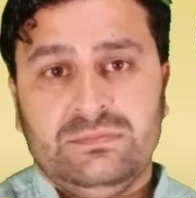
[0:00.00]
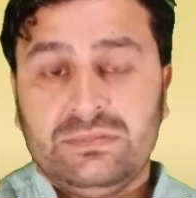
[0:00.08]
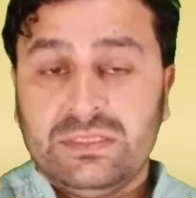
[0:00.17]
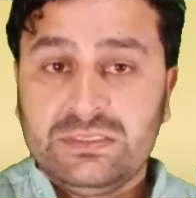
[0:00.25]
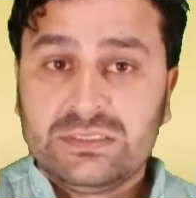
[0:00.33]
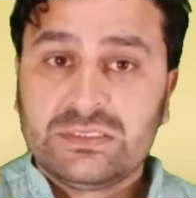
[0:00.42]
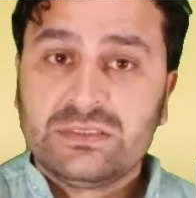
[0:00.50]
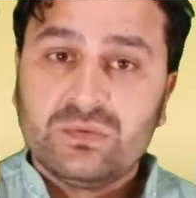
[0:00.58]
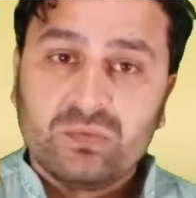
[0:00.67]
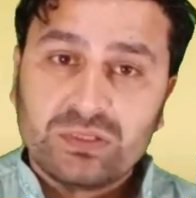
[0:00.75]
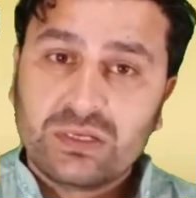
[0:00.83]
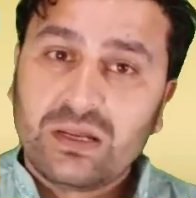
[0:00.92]
Friends,
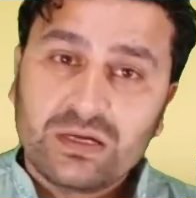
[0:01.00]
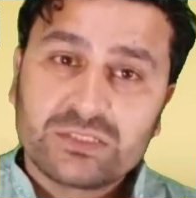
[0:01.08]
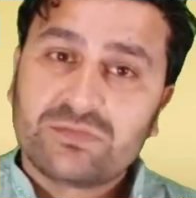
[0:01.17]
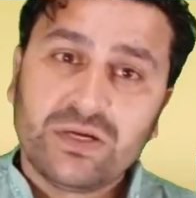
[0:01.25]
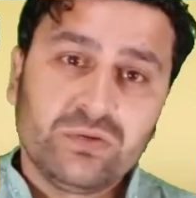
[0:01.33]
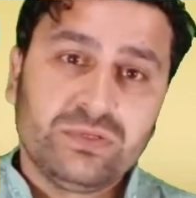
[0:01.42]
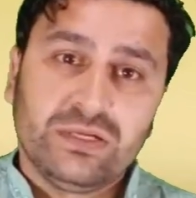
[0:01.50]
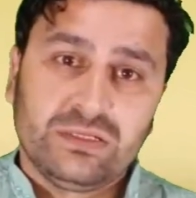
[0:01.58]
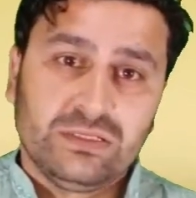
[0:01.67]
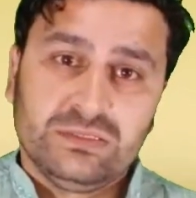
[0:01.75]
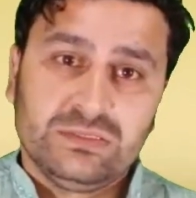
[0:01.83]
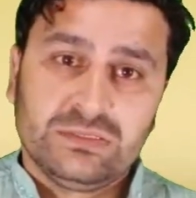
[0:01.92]
for the last 5
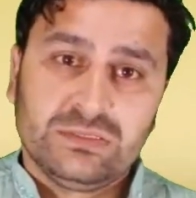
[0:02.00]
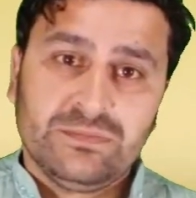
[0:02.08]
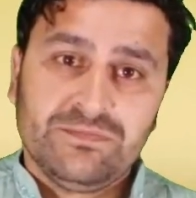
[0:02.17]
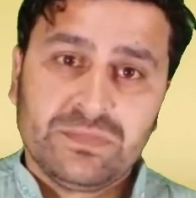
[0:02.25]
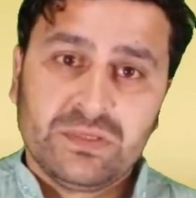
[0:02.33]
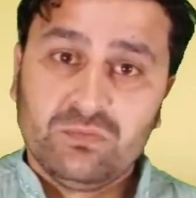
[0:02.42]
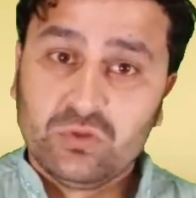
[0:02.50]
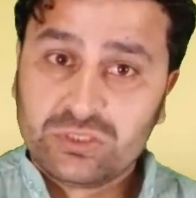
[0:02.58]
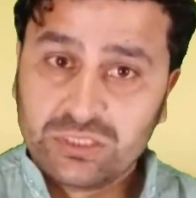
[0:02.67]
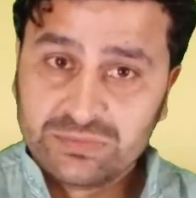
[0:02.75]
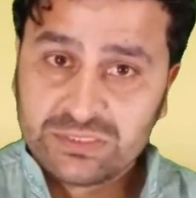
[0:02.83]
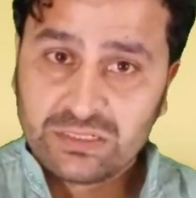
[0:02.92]
decades,
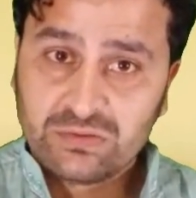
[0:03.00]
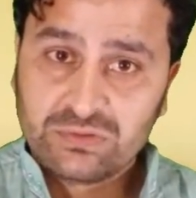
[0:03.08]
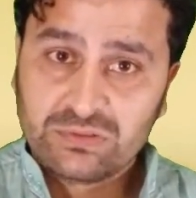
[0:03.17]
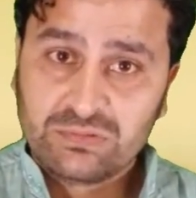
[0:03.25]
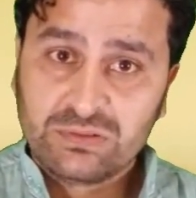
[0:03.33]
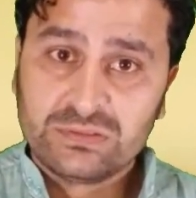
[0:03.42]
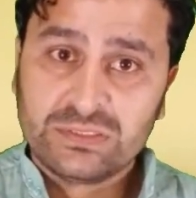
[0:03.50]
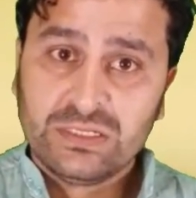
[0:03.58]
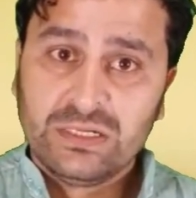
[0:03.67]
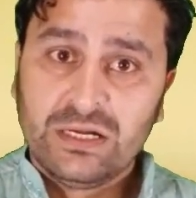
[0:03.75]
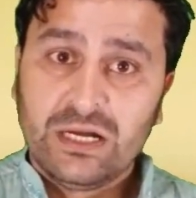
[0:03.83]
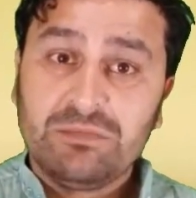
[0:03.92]
Muslims around the world
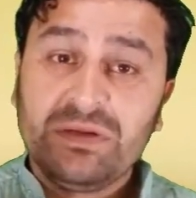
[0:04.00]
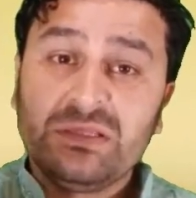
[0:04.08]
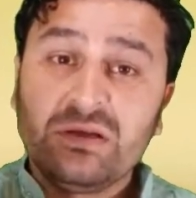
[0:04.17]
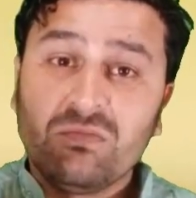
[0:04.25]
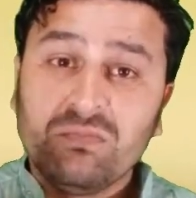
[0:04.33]
have been the